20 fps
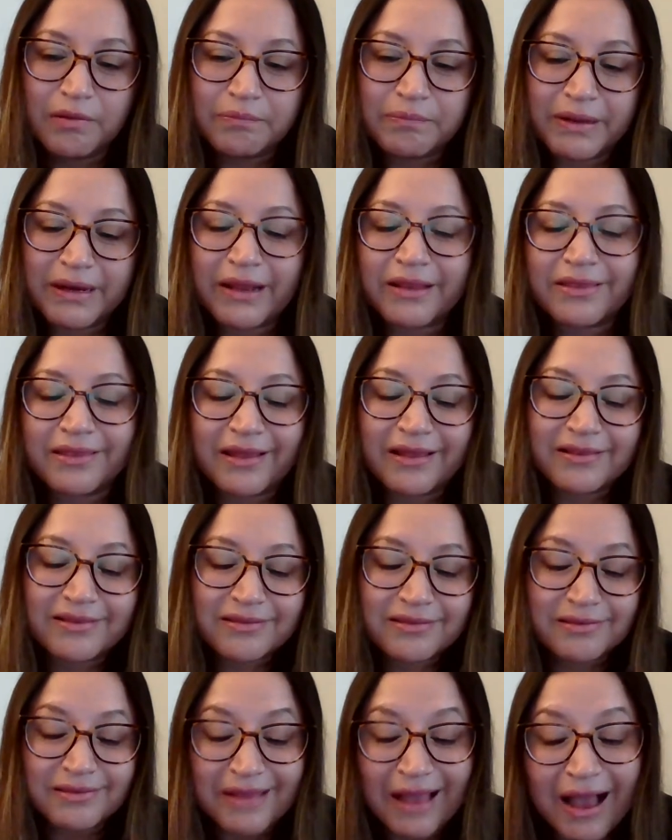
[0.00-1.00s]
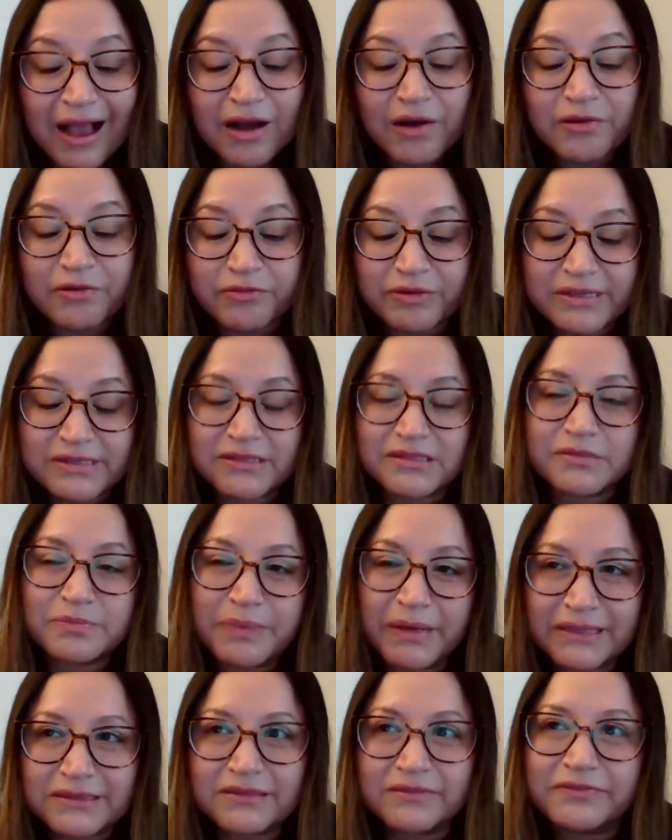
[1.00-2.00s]
But at that now,
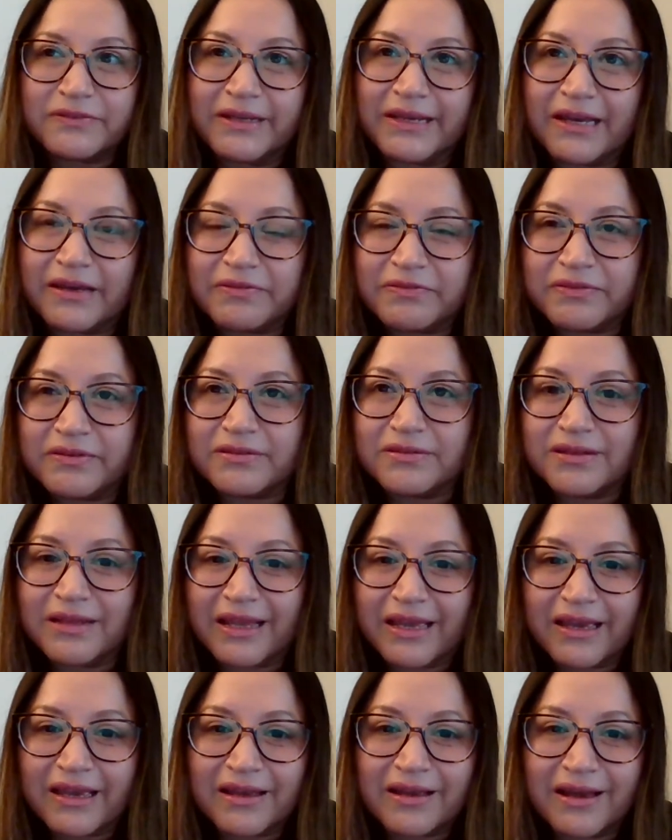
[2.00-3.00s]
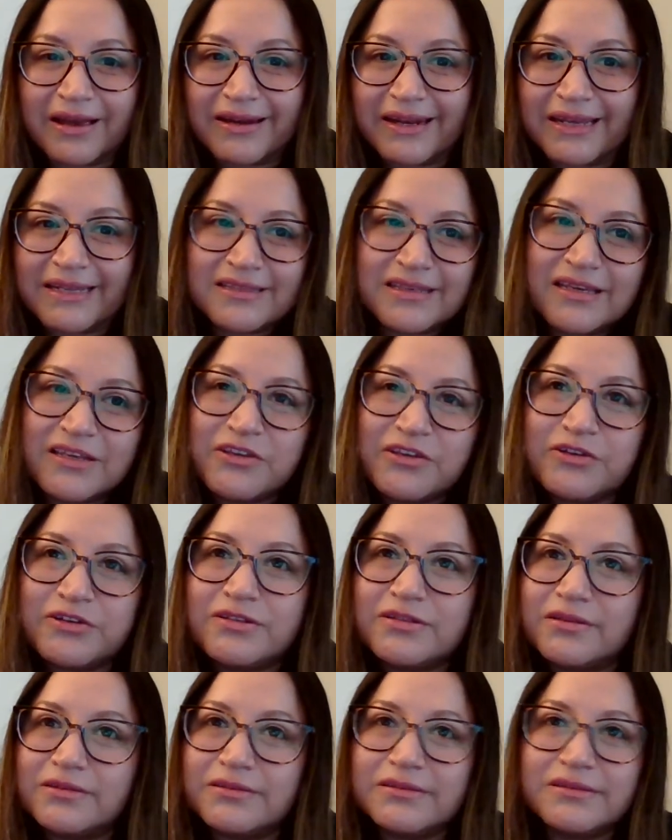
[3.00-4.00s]
retrospectively, I feel like at 18, you're
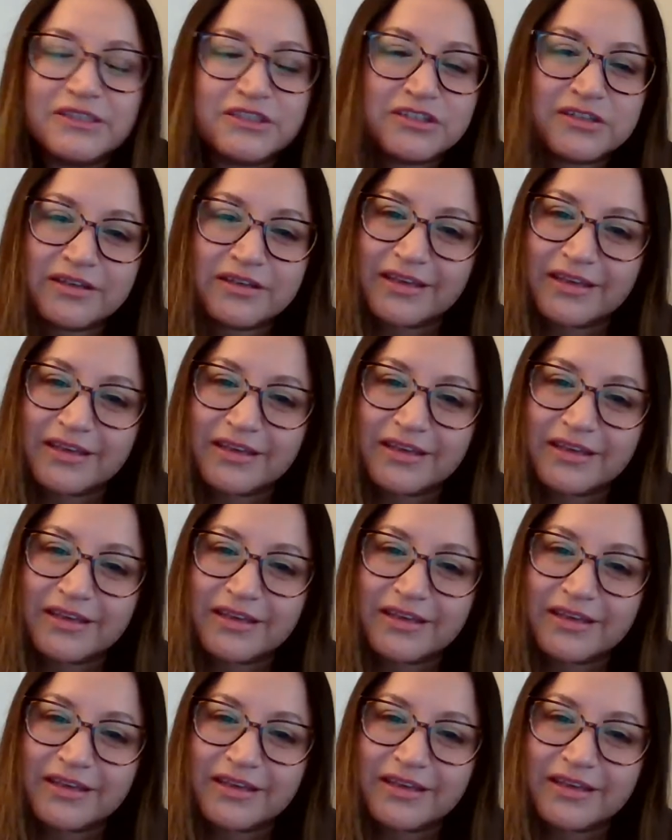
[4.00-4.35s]
still such a